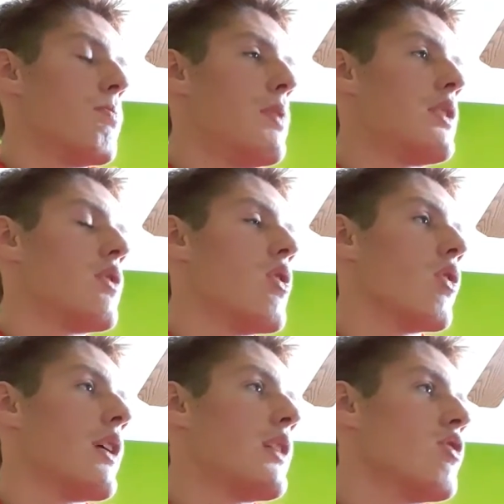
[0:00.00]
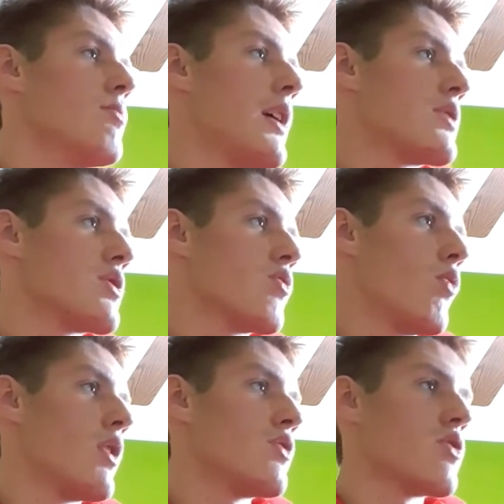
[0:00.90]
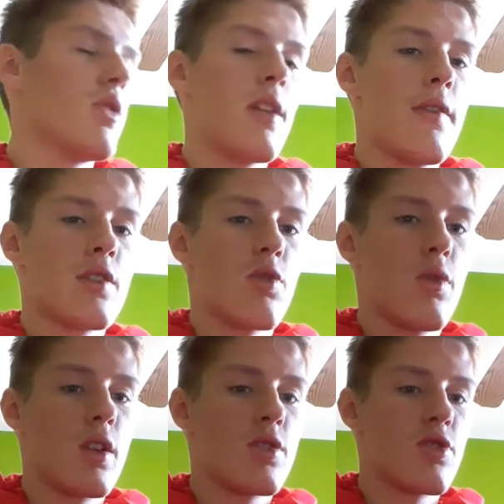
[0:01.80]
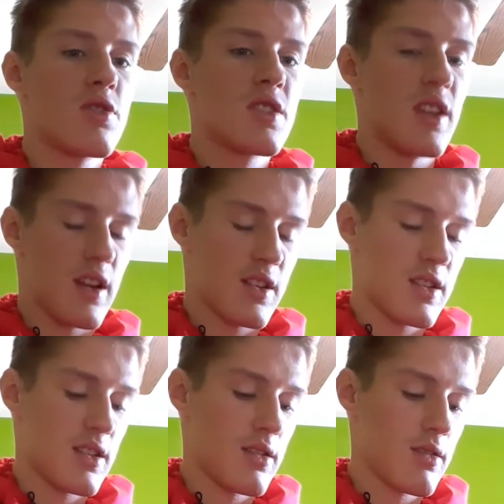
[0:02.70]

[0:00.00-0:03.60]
beat the Orlando Magic 111-106.